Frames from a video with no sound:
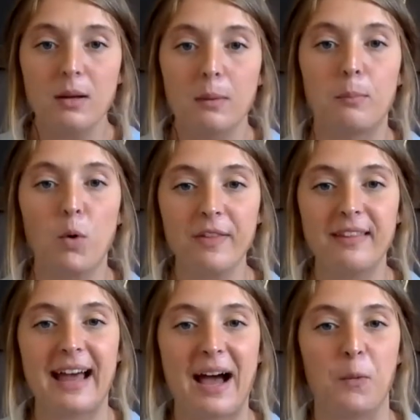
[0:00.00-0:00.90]
more than
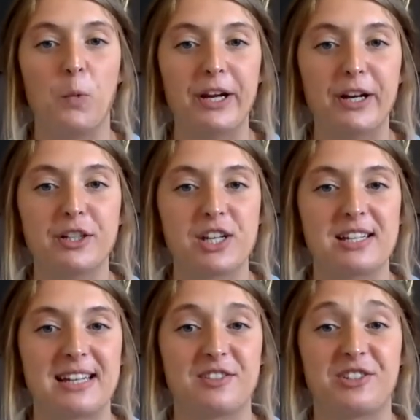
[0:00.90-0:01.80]
that,
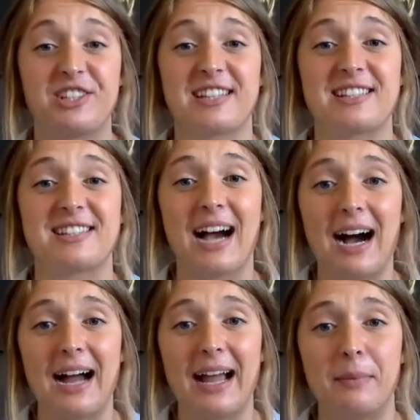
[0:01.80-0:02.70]
it was just this
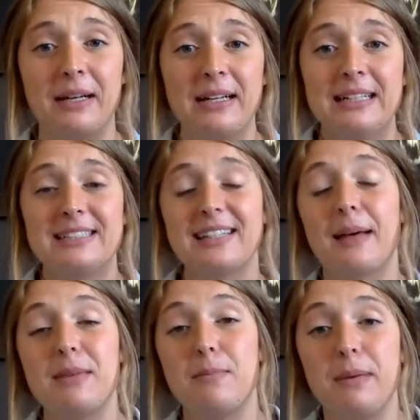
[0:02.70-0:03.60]
time to let
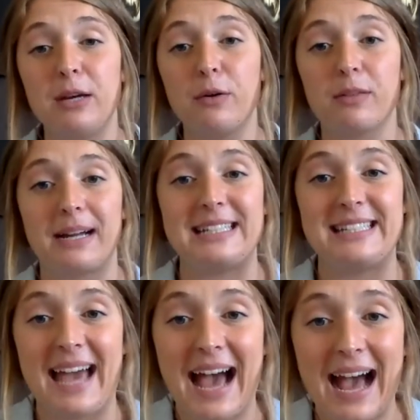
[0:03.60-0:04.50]
me be with my
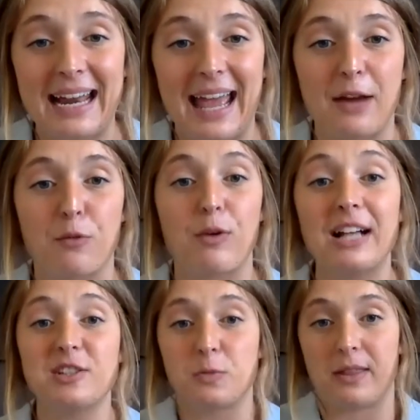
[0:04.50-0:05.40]
dad and
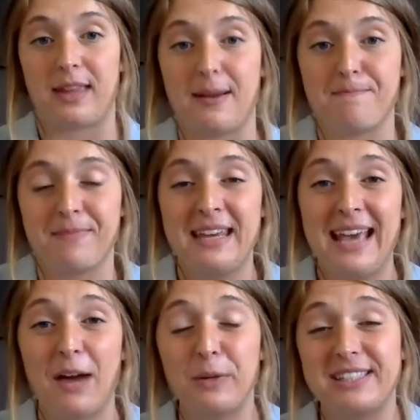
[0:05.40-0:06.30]
rest with him.
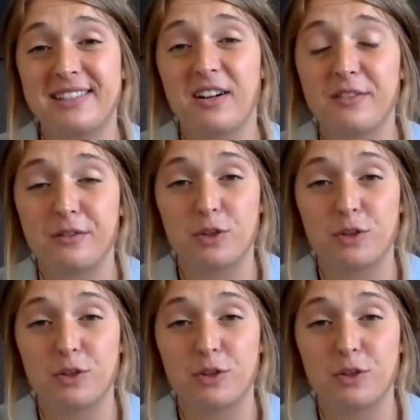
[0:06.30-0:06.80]
And we'd sit on